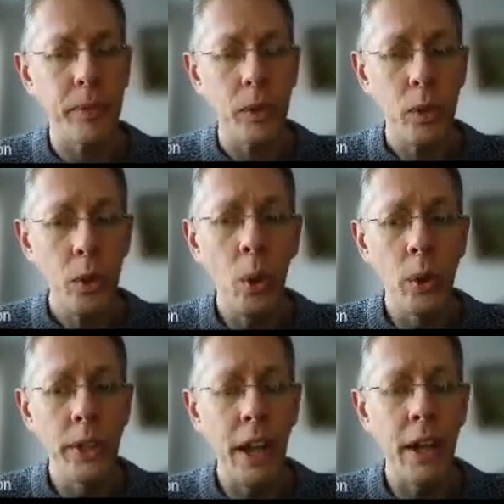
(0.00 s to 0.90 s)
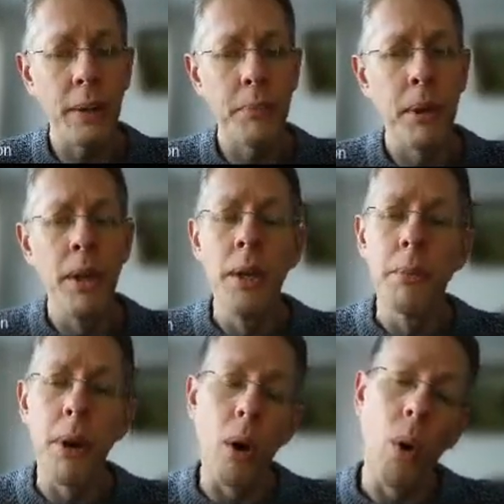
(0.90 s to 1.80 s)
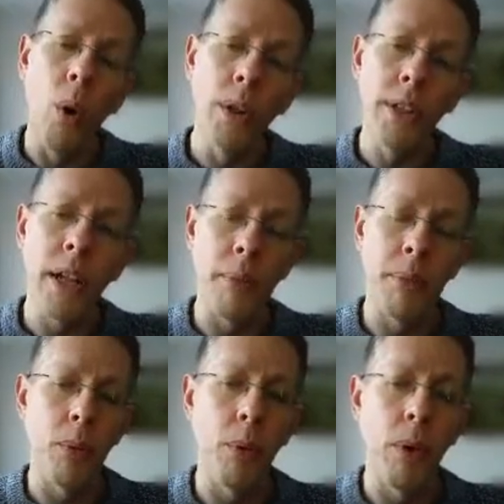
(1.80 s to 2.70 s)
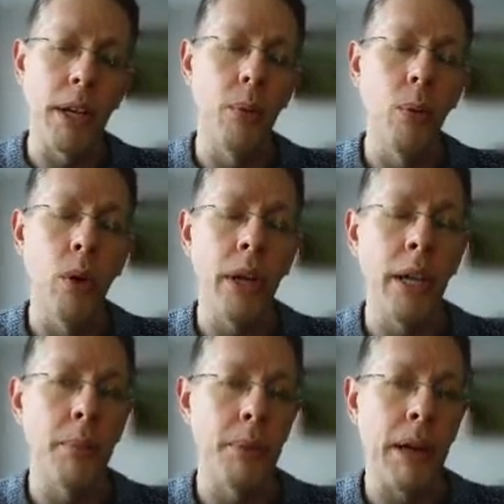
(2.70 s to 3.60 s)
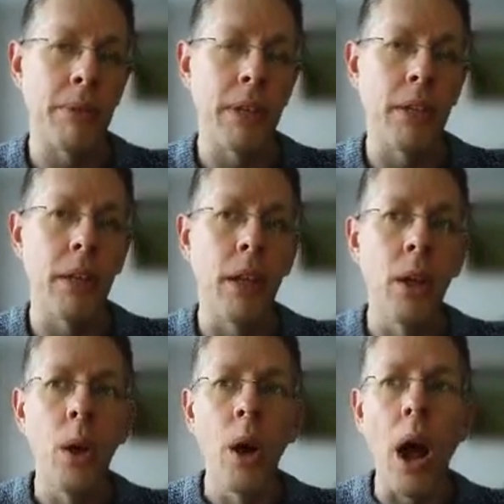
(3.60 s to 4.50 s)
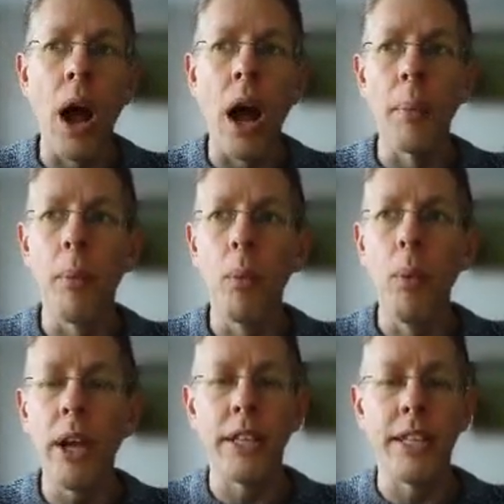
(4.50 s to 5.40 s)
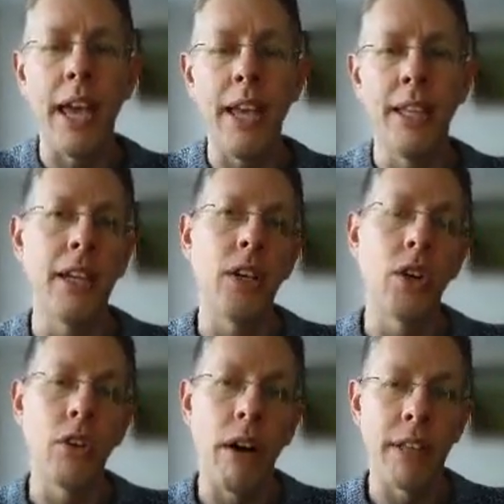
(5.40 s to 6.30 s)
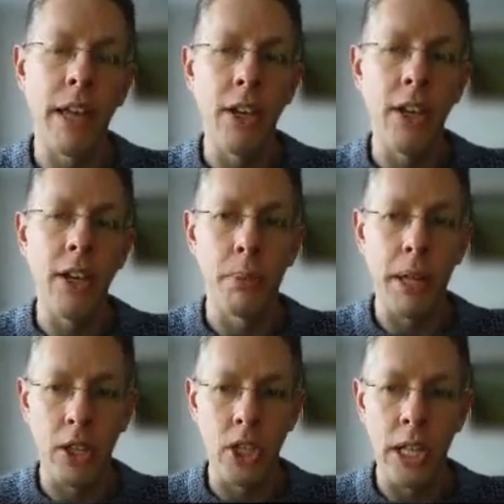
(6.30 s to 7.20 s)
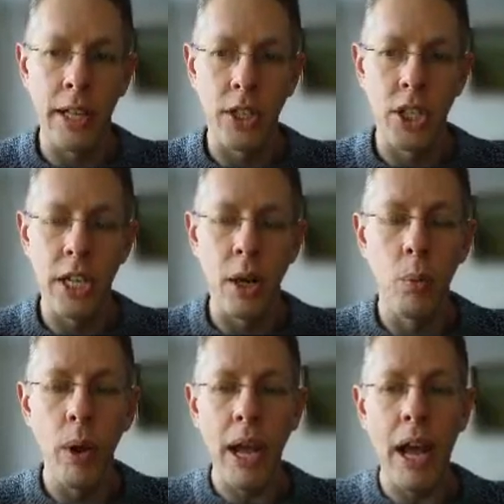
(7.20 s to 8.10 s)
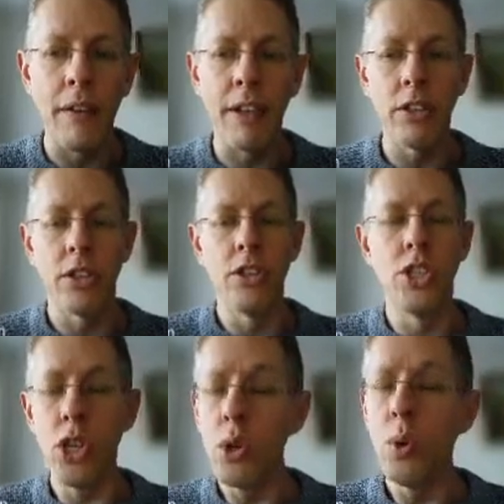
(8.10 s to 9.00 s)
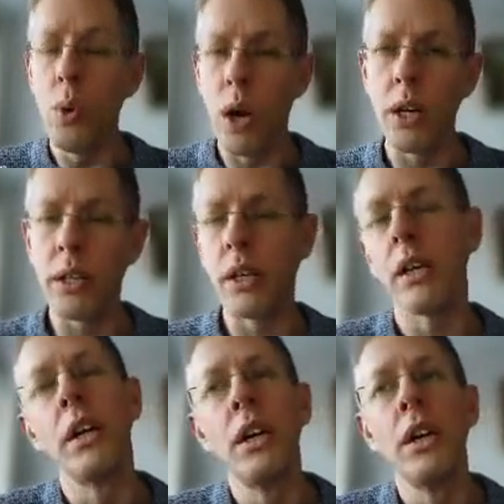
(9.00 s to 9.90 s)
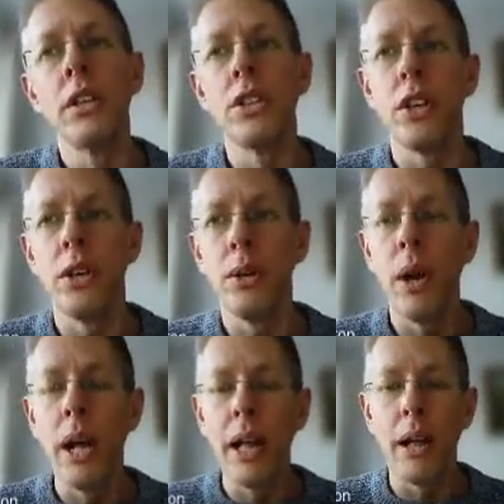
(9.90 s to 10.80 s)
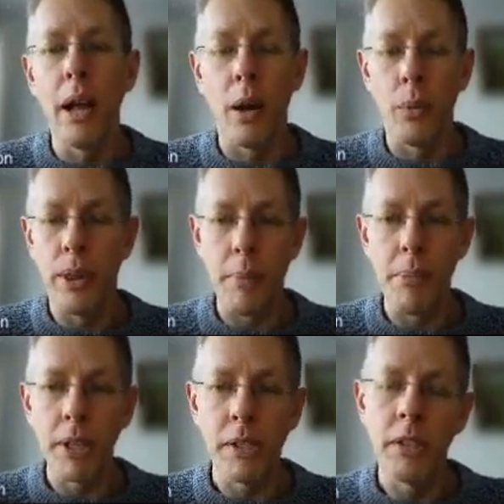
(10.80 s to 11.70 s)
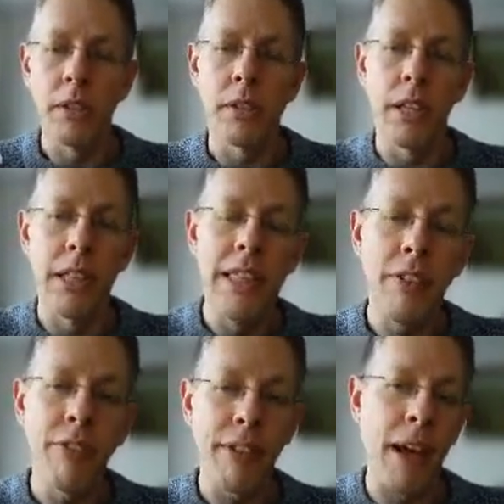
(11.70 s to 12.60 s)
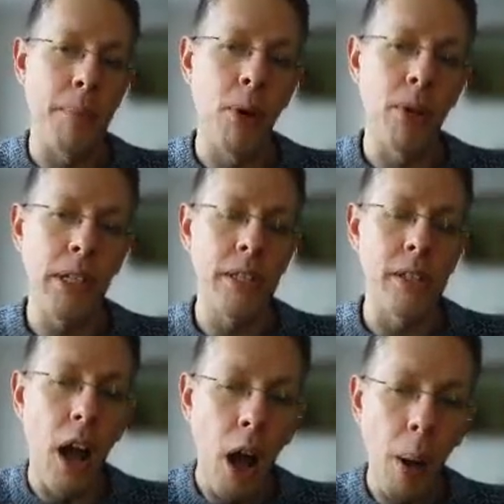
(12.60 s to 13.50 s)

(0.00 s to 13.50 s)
all the time, but all the time that we're walking up the mountain, we are gaining gravitational potential energy, and we're having to do work to with our muscles to lift our bodies up